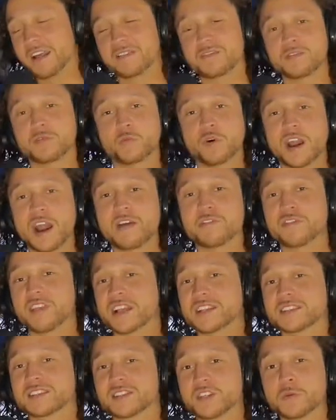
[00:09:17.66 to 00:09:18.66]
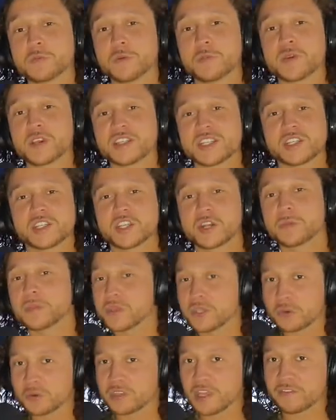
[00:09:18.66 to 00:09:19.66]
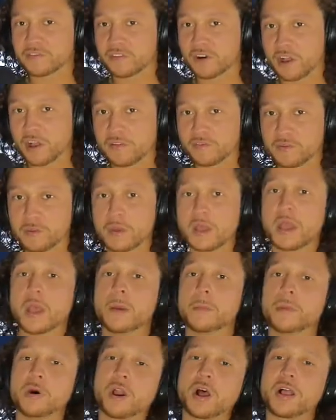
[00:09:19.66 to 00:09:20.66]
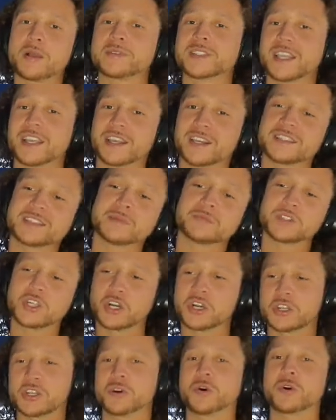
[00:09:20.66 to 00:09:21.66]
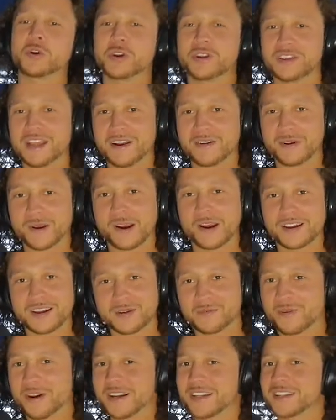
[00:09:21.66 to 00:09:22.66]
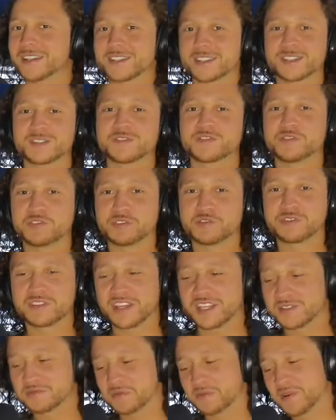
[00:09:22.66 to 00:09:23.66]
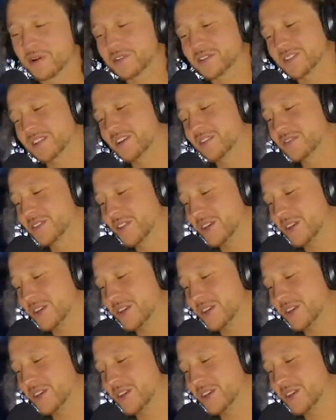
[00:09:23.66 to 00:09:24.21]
Whatever. That's stupid because I should have been doing that for all of them. But all I'm saying is I'm turning the corner in that regard, and I'm ready to just full-fledged promote stuff.